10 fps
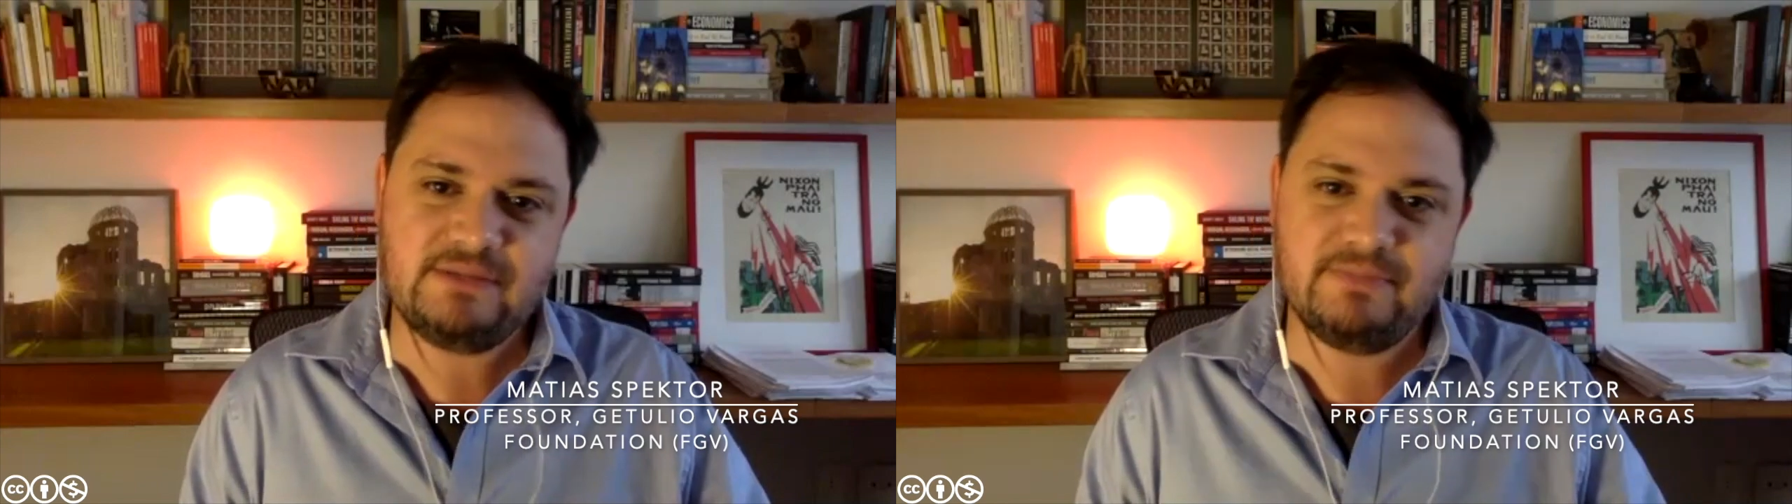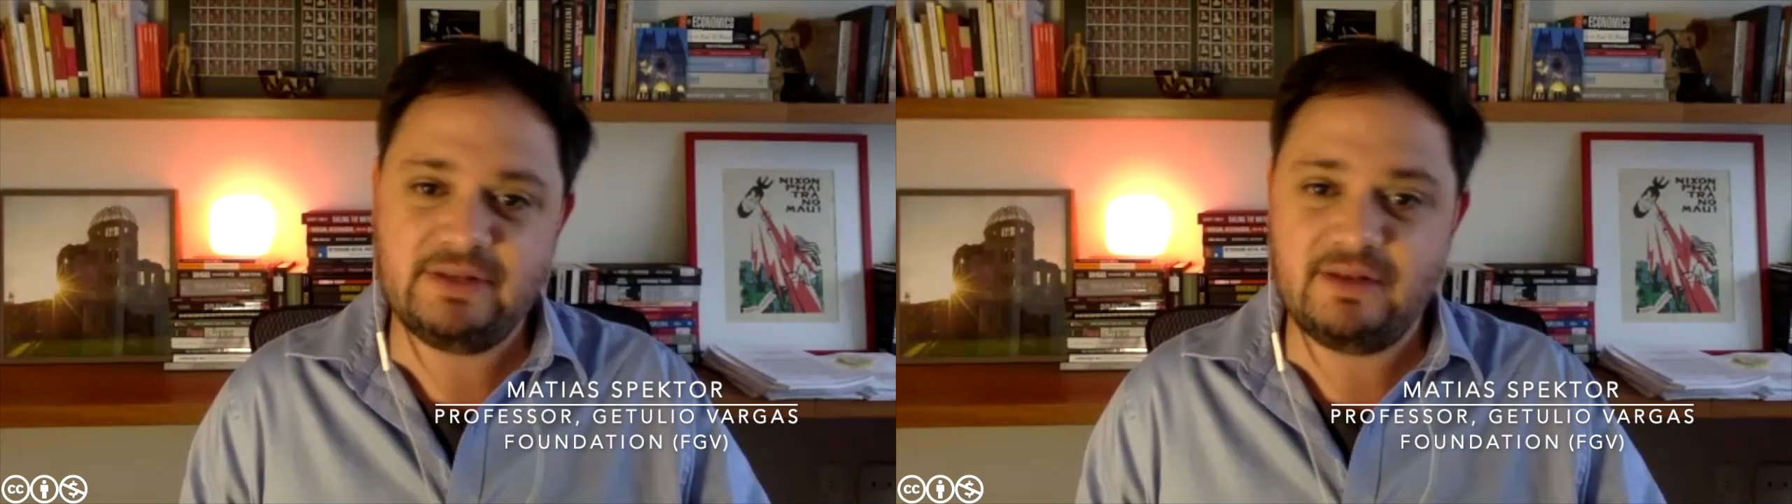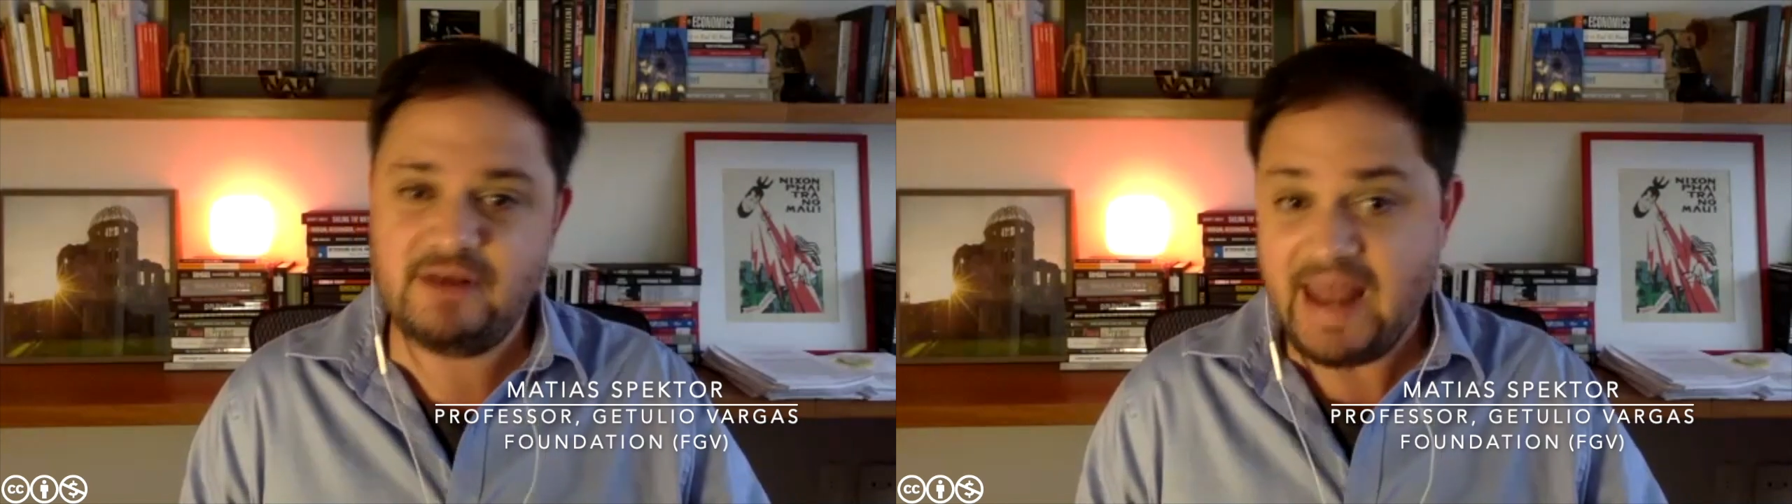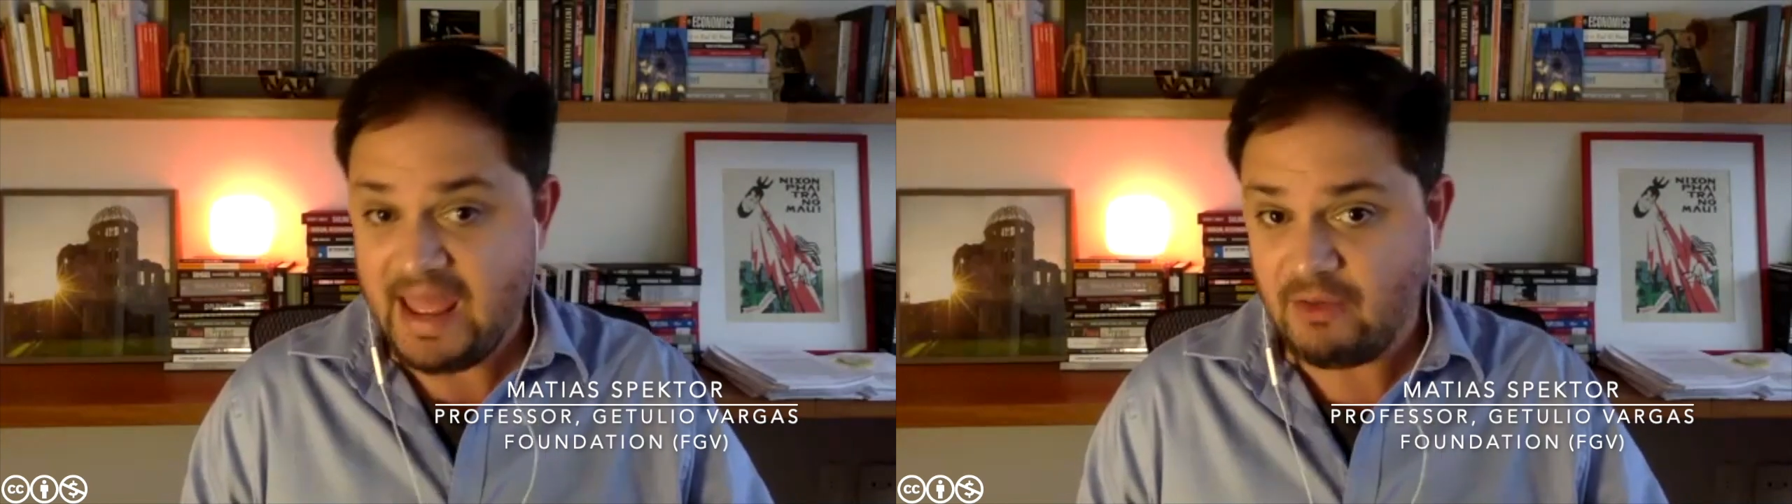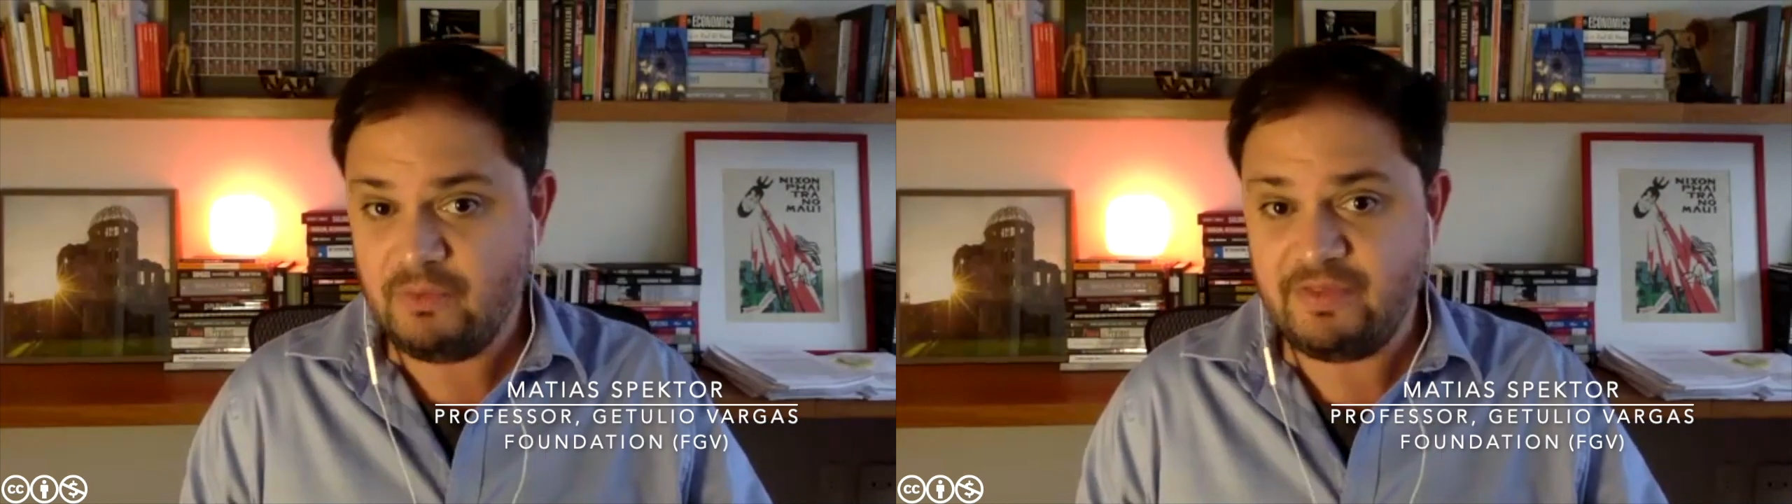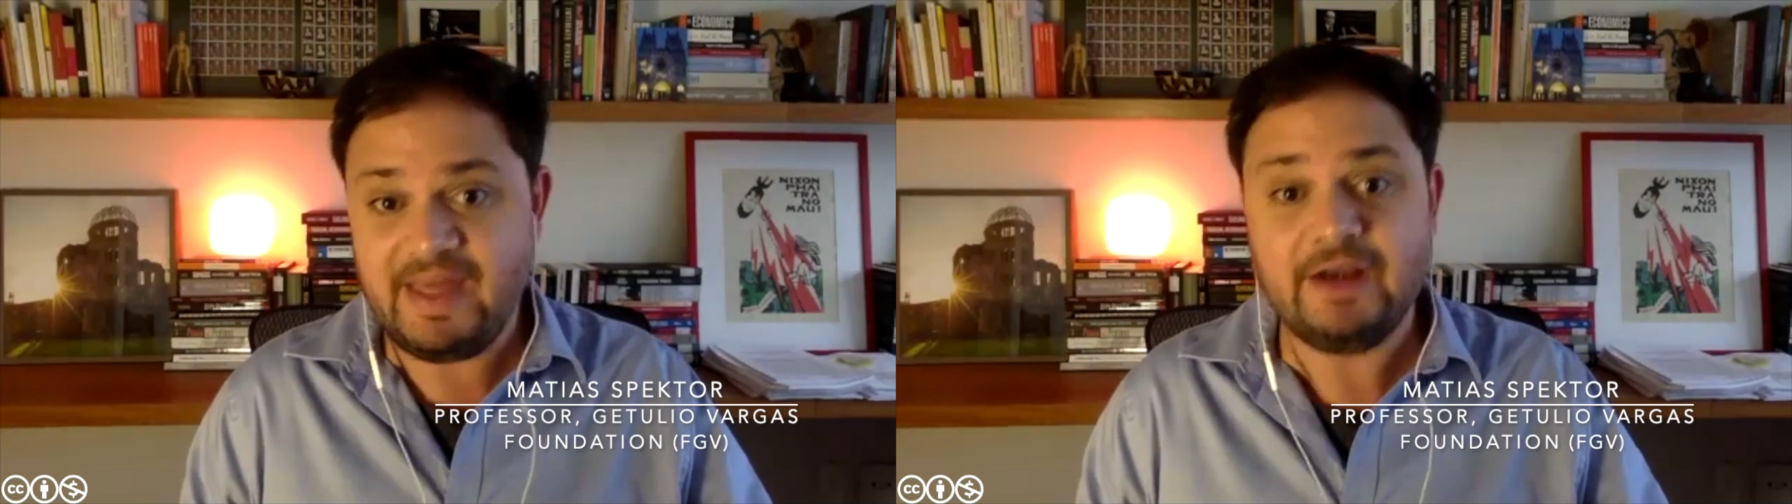but now that